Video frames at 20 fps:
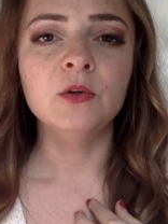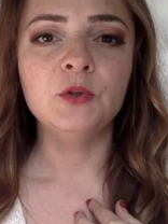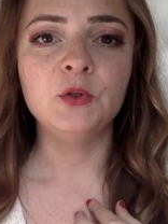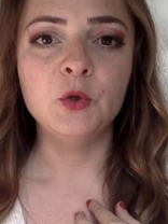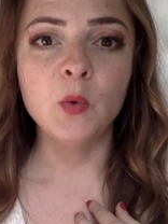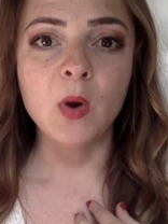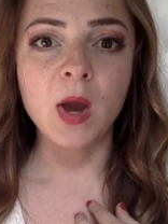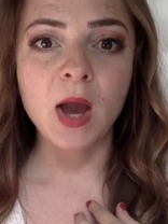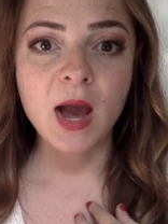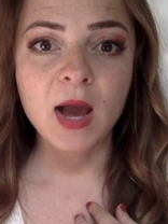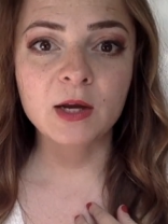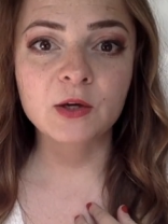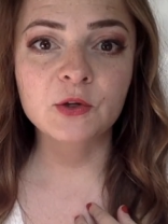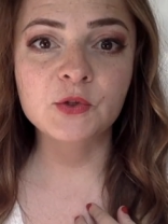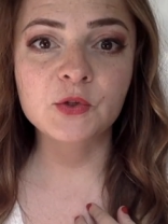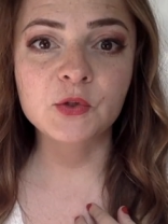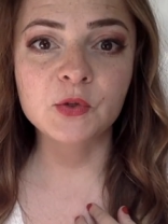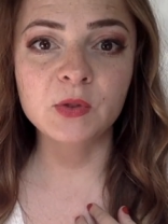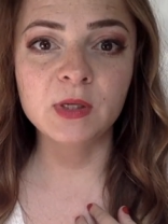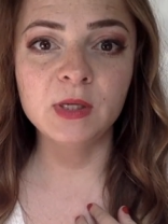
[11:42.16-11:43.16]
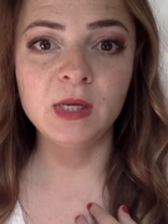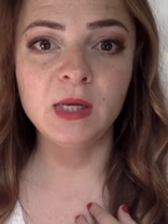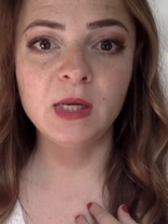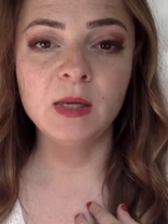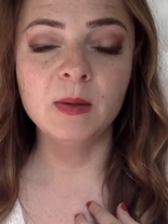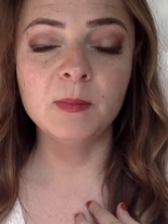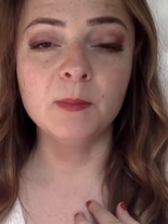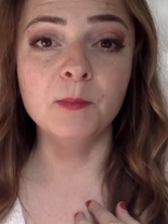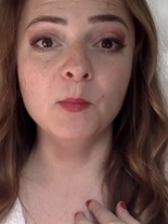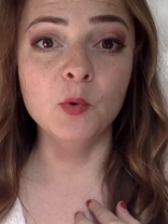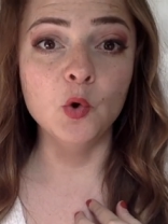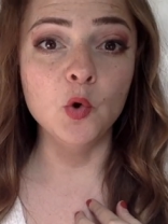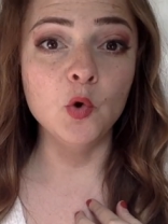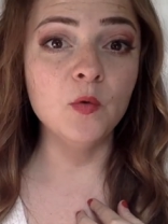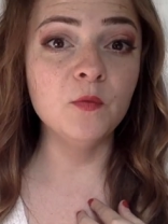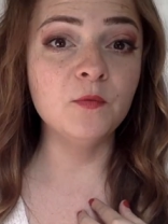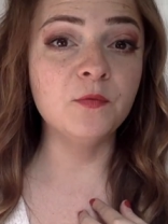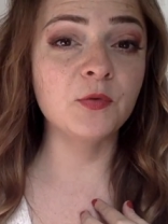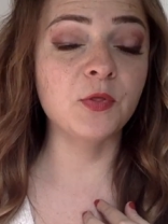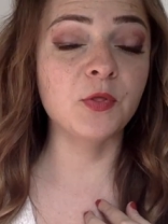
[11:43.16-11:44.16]
to actually
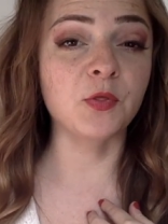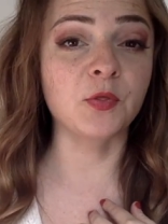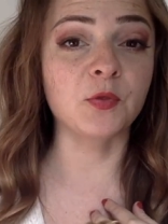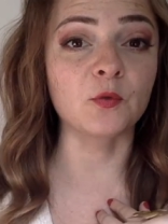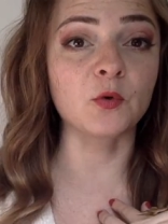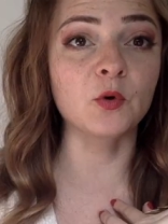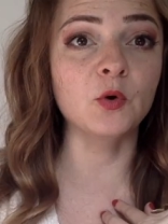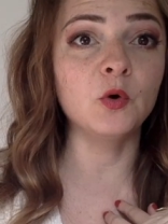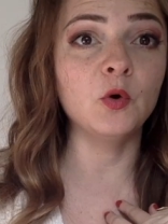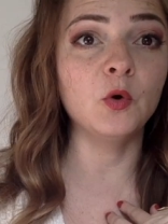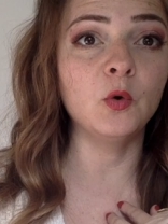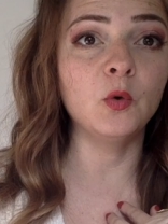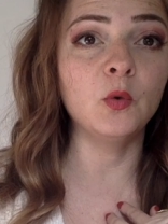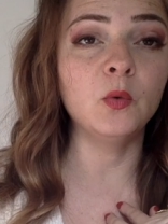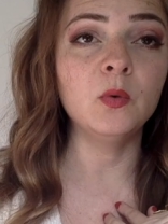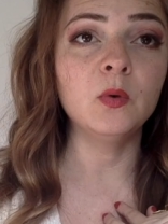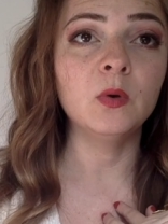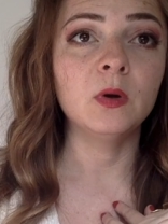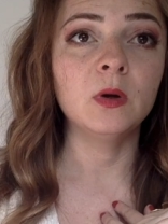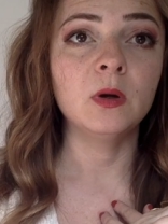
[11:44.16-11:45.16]
move through